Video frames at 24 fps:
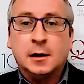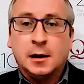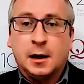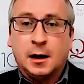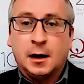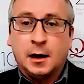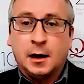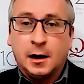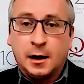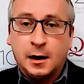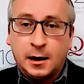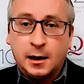
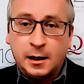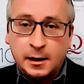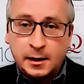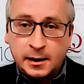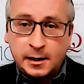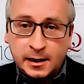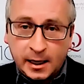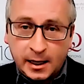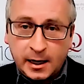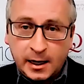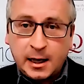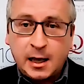uh,
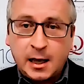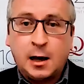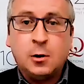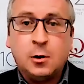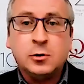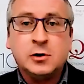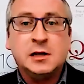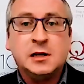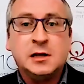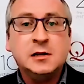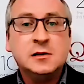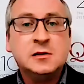getting
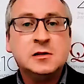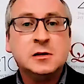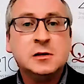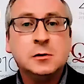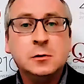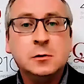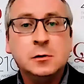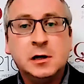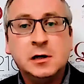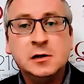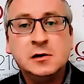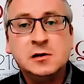out
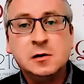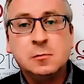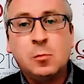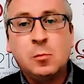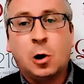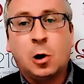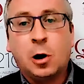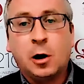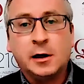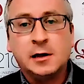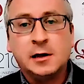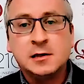into, into
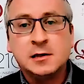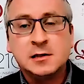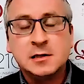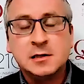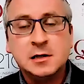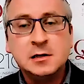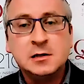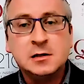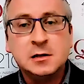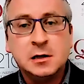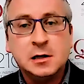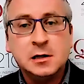markets,
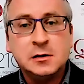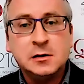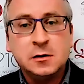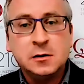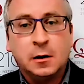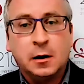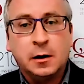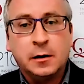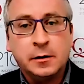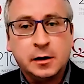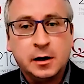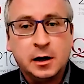into, into
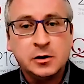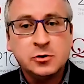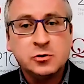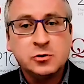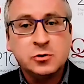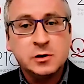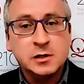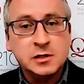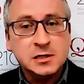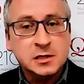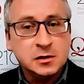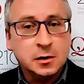other
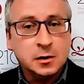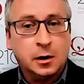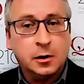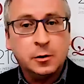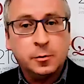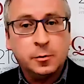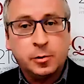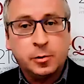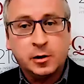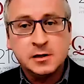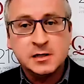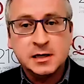countries, into other
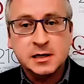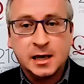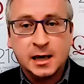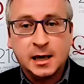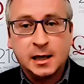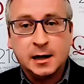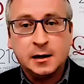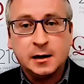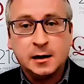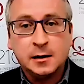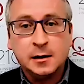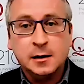parts of
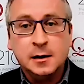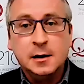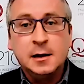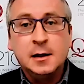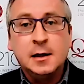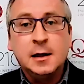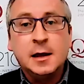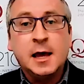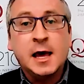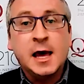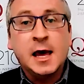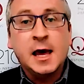Canada,
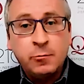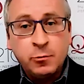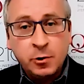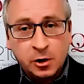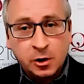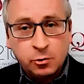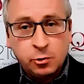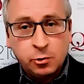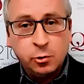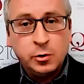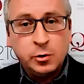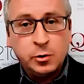and
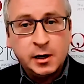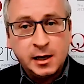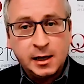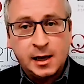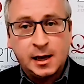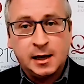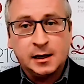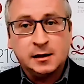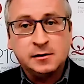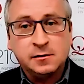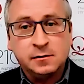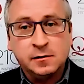recruiting
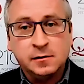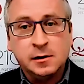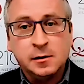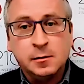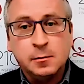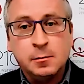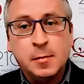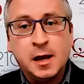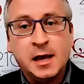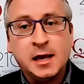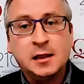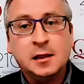actively.
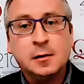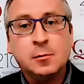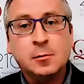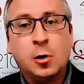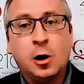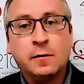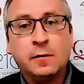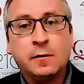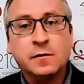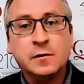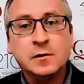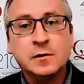Make them
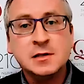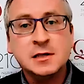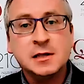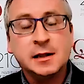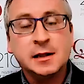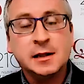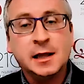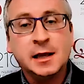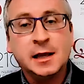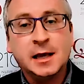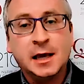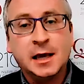offers
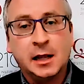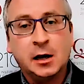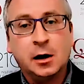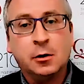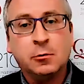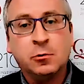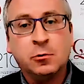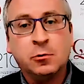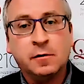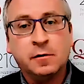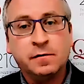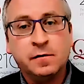that they
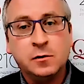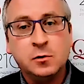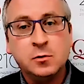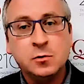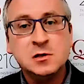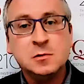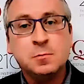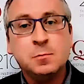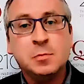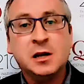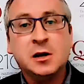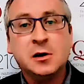cannot
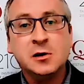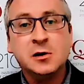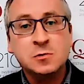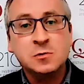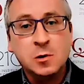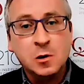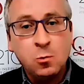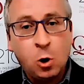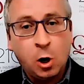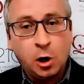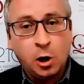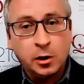refuse because
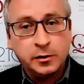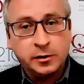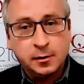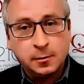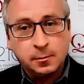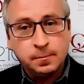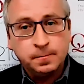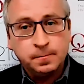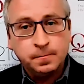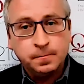we want them.